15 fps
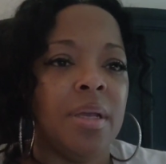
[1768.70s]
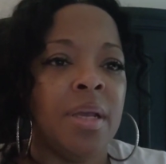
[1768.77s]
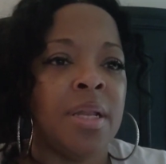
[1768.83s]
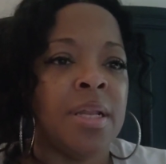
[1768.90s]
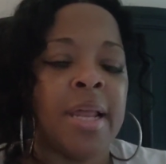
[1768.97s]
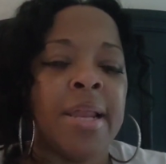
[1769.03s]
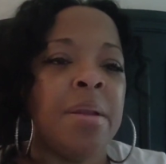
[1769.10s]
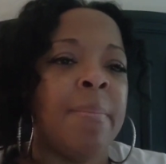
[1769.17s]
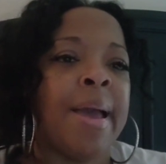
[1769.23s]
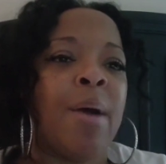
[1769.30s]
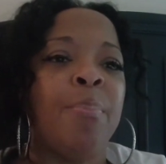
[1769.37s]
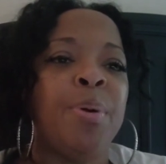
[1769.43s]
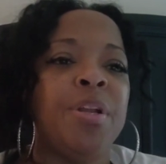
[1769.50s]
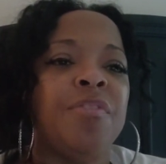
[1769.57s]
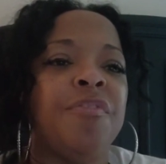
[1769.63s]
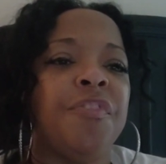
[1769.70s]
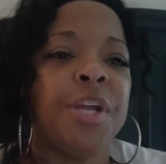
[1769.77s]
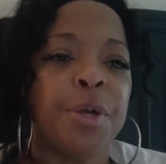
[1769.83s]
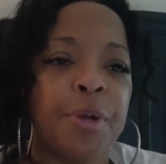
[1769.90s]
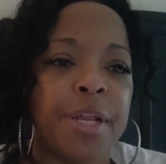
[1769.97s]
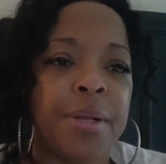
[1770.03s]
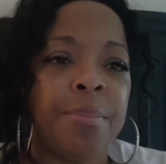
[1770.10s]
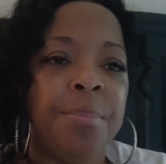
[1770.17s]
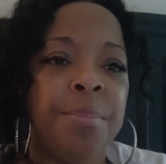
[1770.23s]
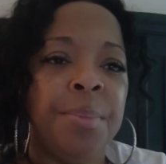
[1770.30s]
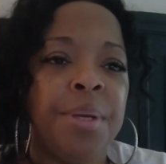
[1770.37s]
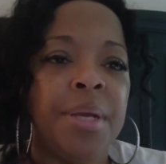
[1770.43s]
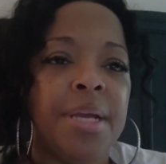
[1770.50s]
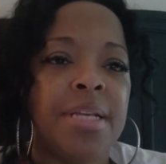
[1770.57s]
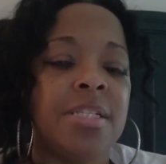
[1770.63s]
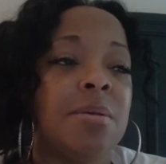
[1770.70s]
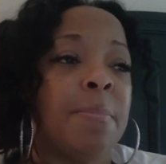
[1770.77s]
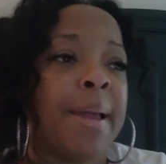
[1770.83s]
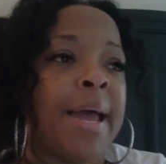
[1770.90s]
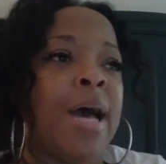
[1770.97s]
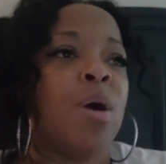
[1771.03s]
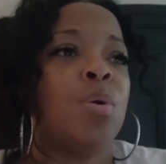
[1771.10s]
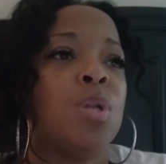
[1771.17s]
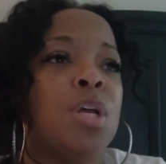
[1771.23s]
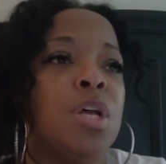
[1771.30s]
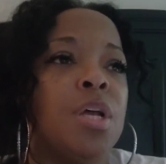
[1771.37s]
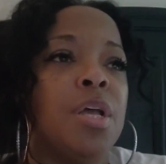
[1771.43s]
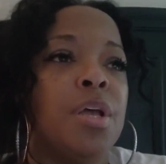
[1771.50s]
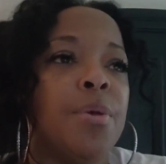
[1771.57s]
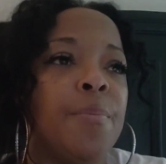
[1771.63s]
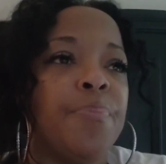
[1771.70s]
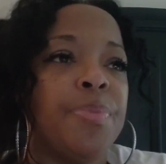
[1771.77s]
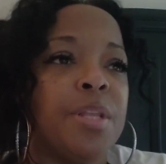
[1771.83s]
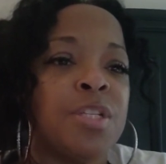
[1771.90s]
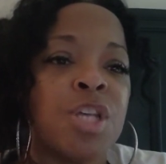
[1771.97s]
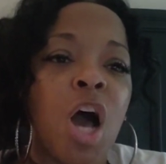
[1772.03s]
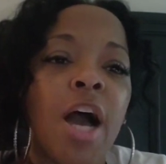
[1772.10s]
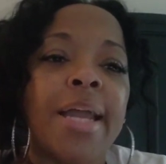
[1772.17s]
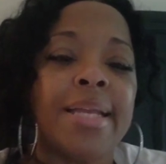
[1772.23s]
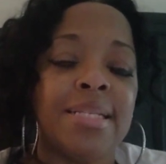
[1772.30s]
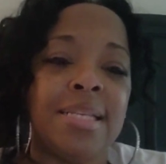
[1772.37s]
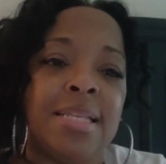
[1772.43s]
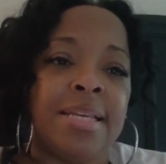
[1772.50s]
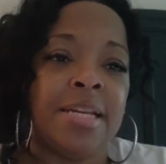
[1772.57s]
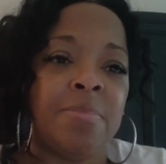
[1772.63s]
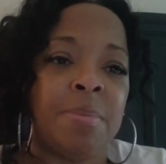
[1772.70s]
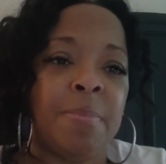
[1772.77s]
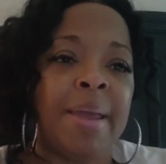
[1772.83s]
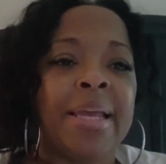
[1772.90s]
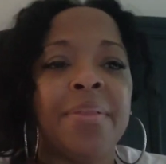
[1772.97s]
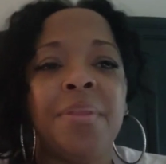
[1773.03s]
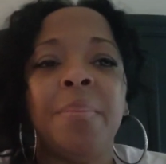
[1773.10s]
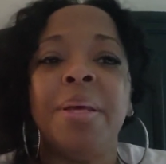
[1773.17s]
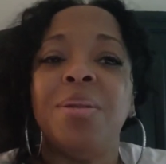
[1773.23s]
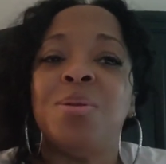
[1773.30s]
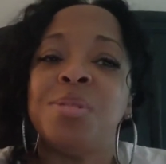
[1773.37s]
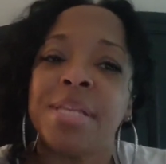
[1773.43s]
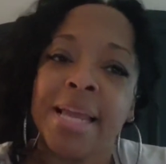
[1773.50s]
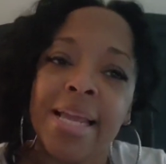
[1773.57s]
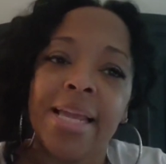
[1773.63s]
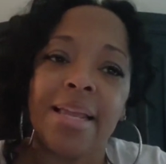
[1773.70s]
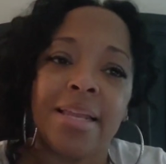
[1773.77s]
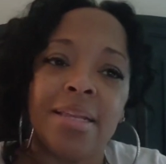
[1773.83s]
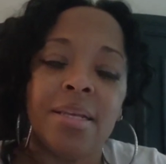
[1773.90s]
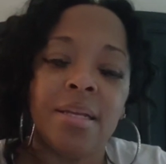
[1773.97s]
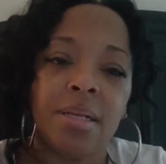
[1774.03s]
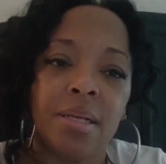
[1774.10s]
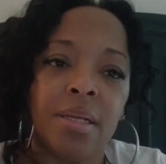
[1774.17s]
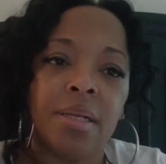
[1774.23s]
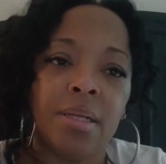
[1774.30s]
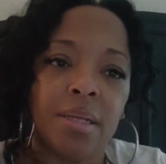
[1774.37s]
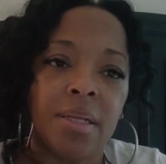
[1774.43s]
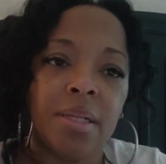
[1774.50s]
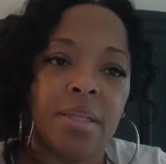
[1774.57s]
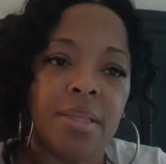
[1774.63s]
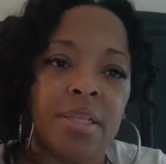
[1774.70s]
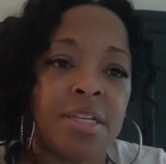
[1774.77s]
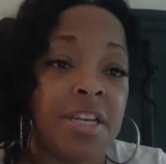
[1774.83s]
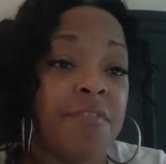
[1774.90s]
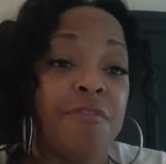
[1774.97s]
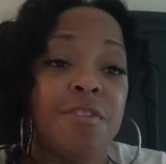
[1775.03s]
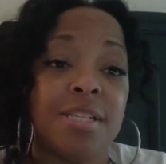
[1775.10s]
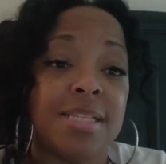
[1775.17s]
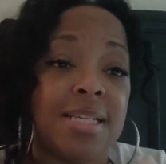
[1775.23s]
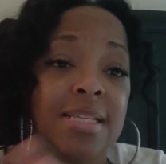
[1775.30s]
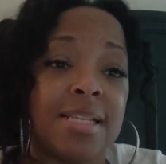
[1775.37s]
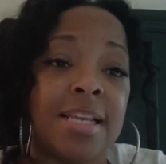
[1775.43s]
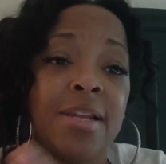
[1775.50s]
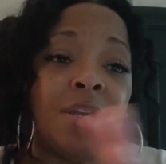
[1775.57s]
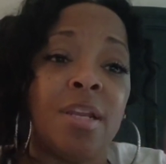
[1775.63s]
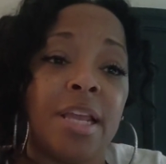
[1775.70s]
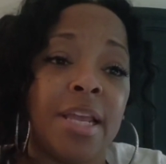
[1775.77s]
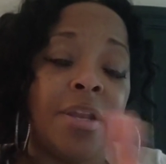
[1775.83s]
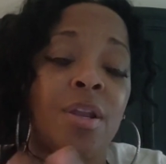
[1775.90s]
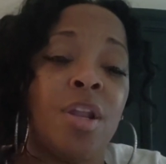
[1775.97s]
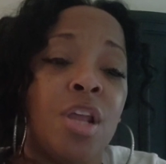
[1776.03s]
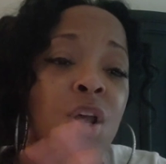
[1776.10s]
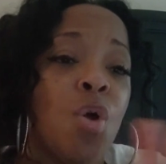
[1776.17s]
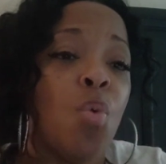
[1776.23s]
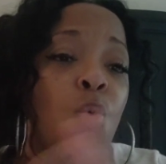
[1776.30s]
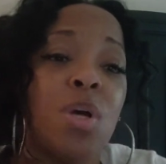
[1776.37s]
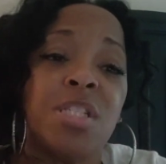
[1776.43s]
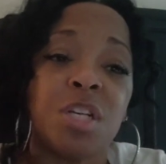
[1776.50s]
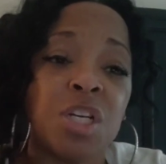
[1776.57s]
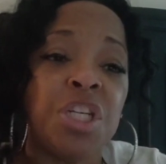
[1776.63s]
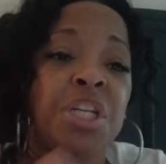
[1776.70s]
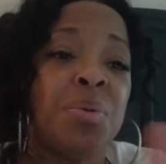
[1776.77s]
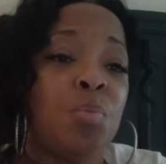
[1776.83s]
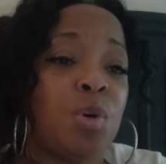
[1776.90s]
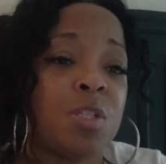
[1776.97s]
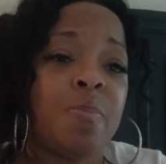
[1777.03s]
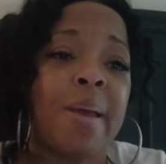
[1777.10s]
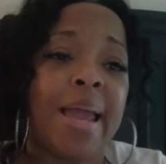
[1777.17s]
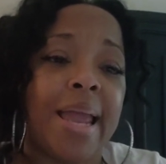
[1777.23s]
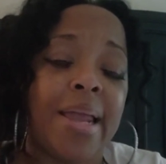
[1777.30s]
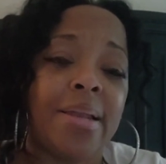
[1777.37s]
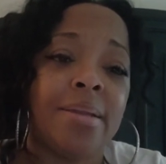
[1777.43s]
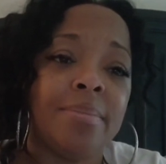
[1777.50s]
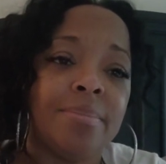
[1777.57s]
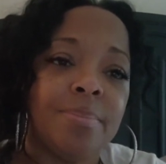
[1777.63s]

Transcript: And it ain't about putting fear in them. It's about talking to them and making them understand the differences in what's good and what's bad.